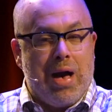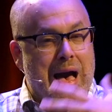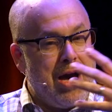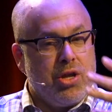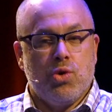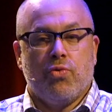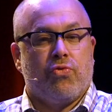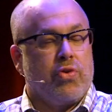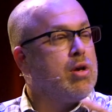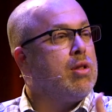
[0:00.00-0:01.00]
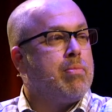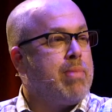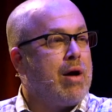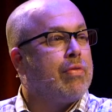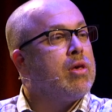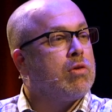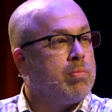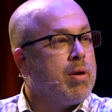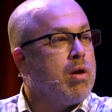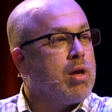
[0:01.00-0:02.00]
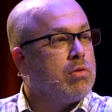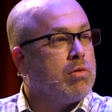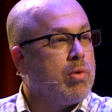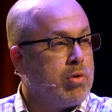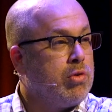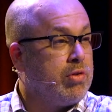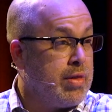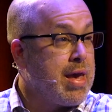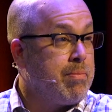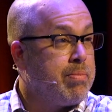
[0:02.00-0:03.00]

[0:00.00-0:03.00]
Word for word: how do you feel about the experience? And we were using the